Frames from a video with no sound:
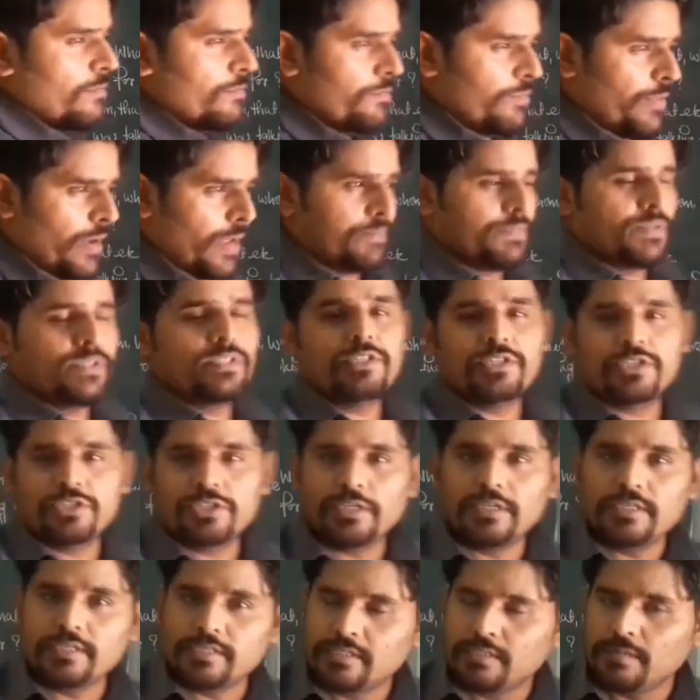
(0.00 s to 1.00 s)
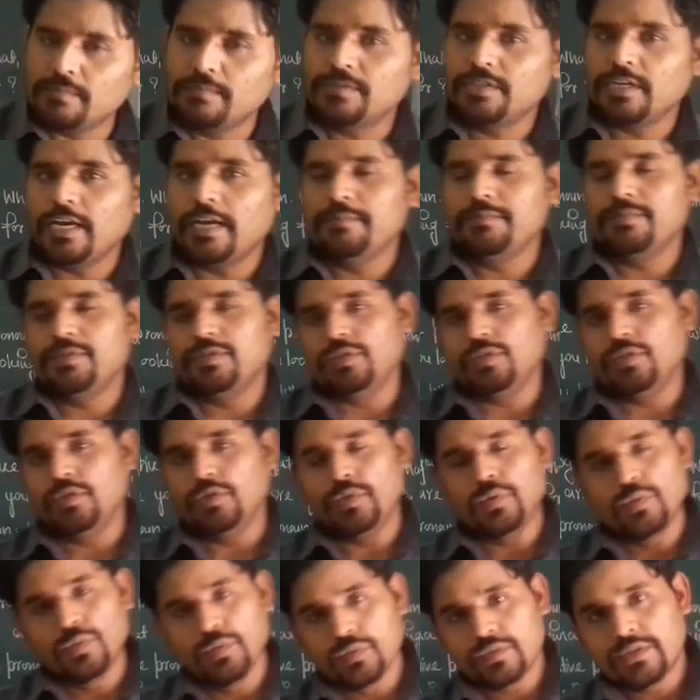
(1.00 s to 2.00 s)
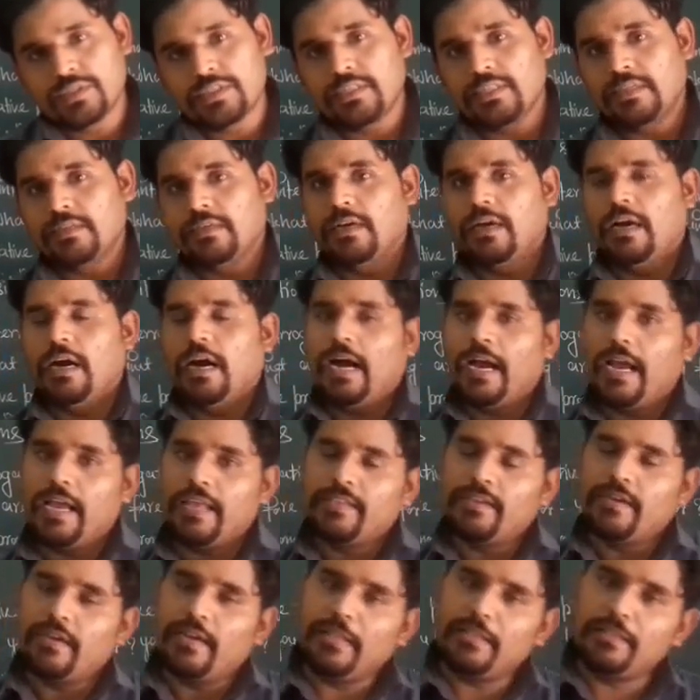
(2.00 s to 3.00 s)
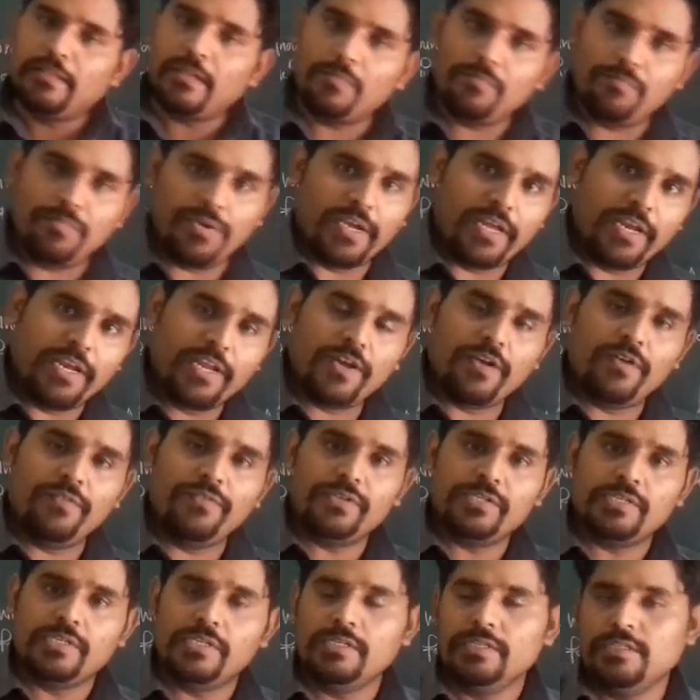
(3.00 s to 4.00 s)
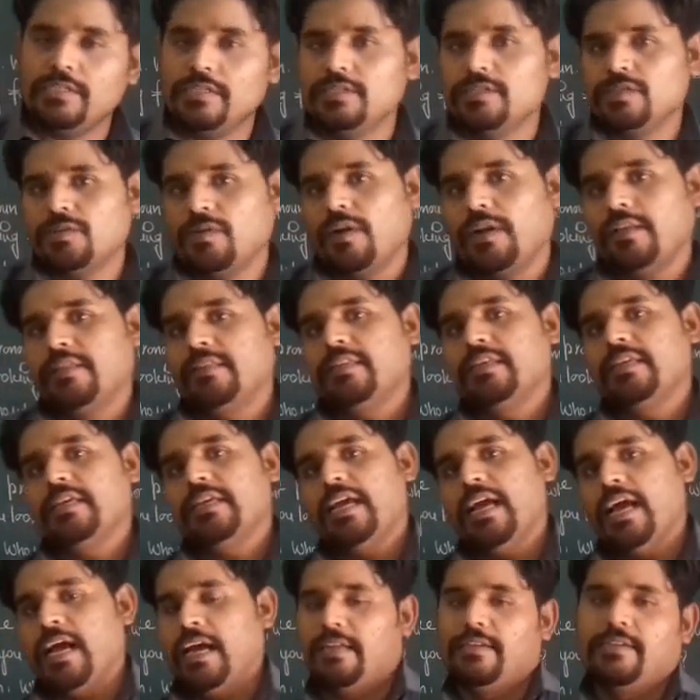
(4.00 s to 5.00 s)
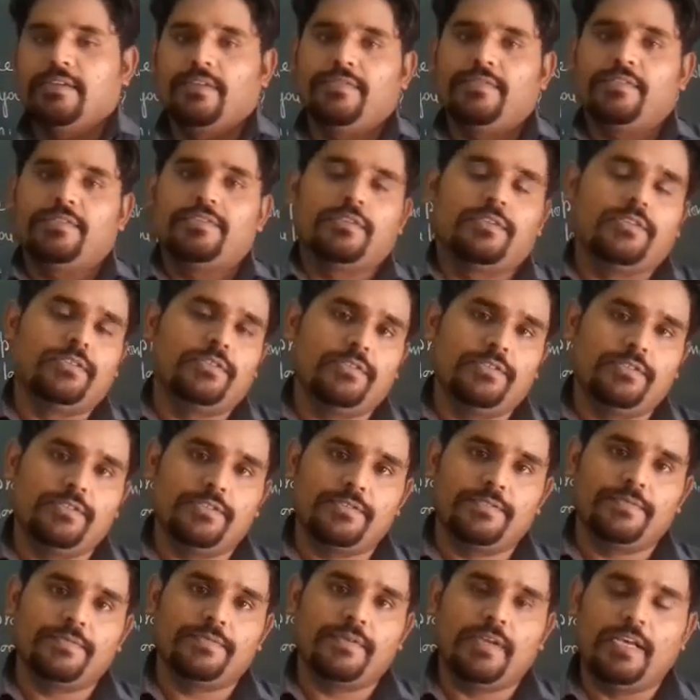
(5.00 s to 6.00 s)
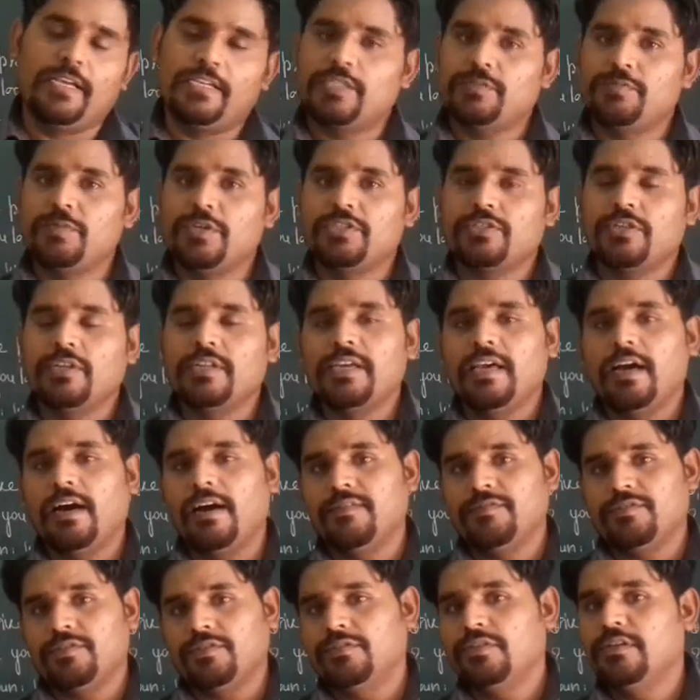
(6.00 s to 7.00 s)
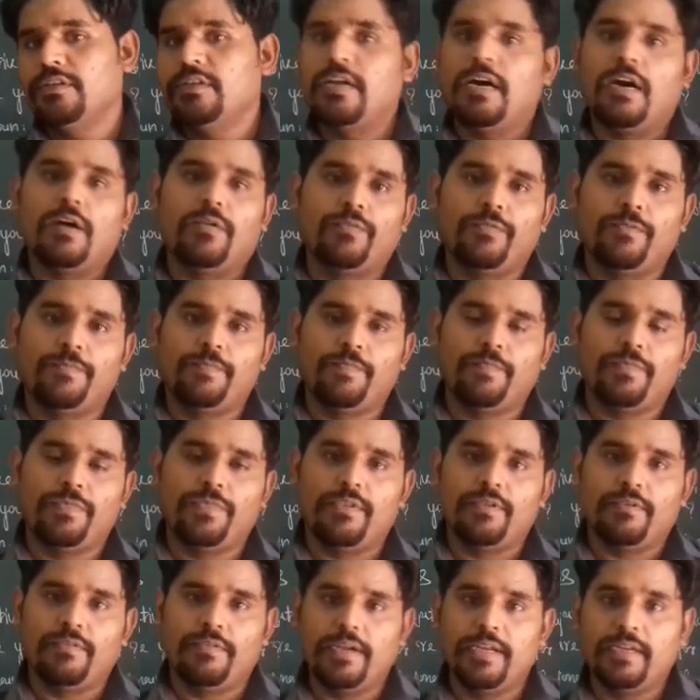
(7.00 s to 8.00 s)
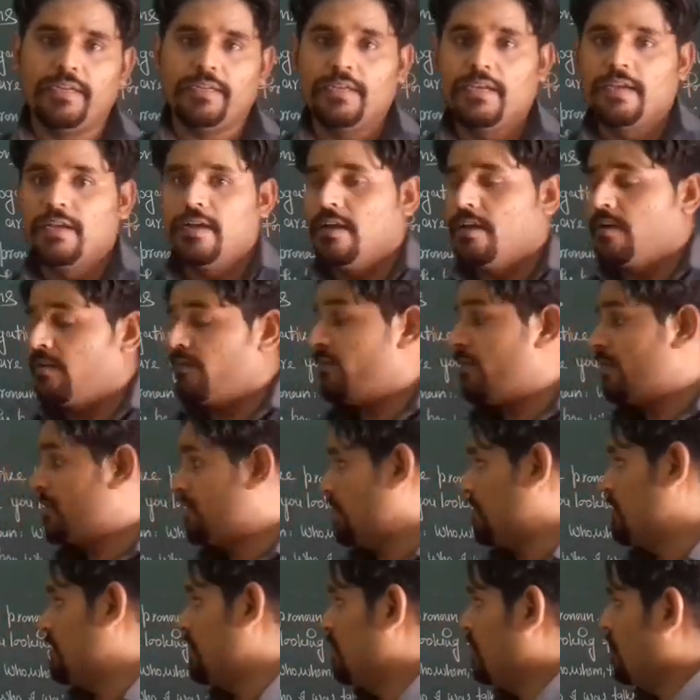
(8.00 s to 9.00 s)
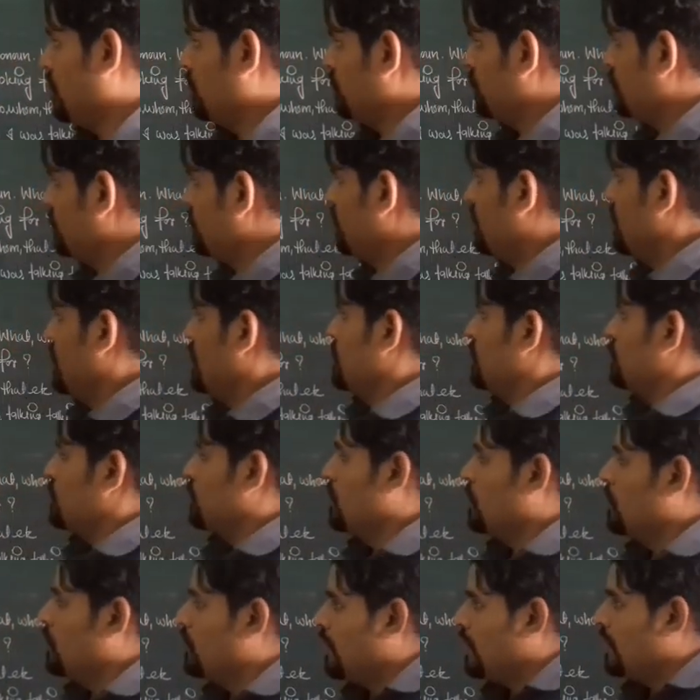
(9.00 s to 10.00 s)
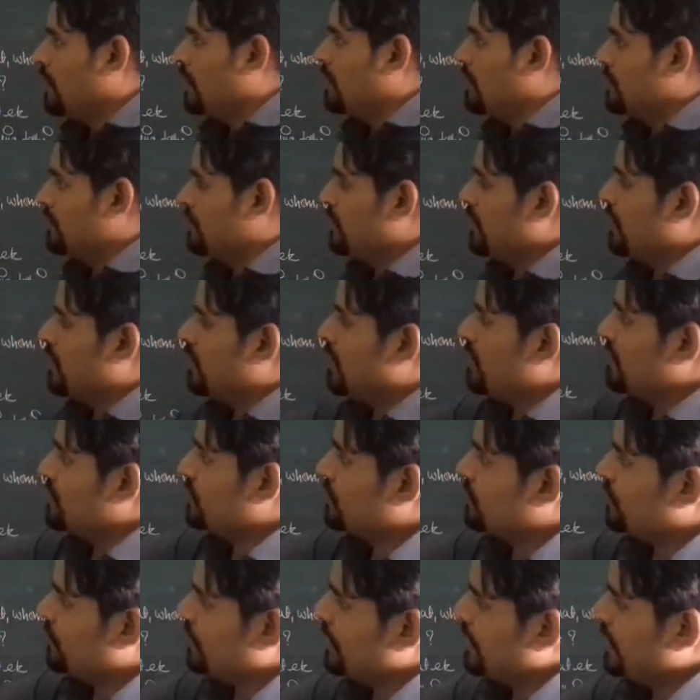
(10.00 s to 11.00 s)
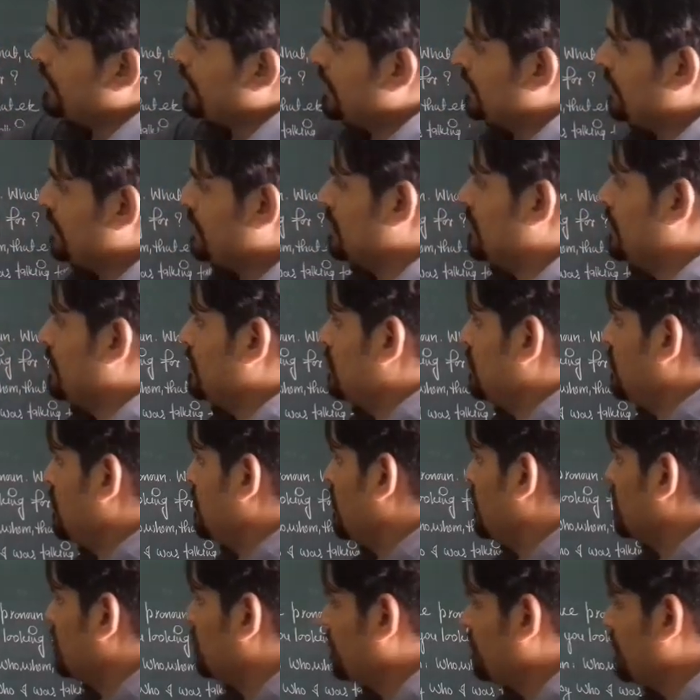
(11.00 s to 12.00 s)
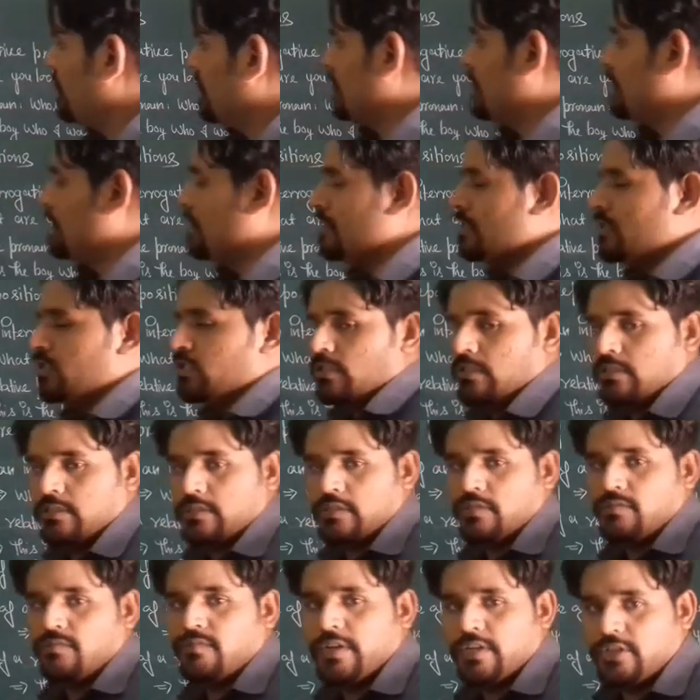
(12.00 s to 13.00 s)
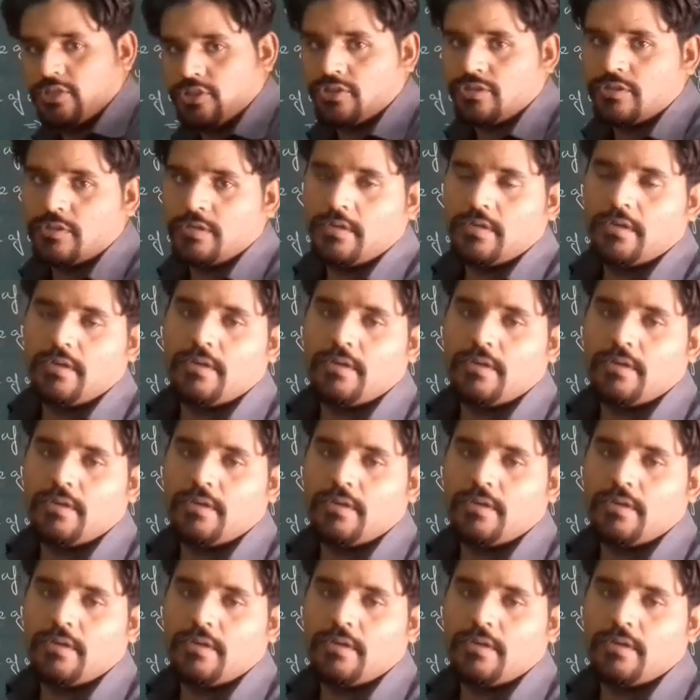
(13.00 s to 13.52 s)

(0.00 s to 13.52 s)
preposition is sometimes used either in the beginning of a sentence or at the end of a sentence, especially after the noun, right, which it denotes. So there are three cases, there are three conditions in which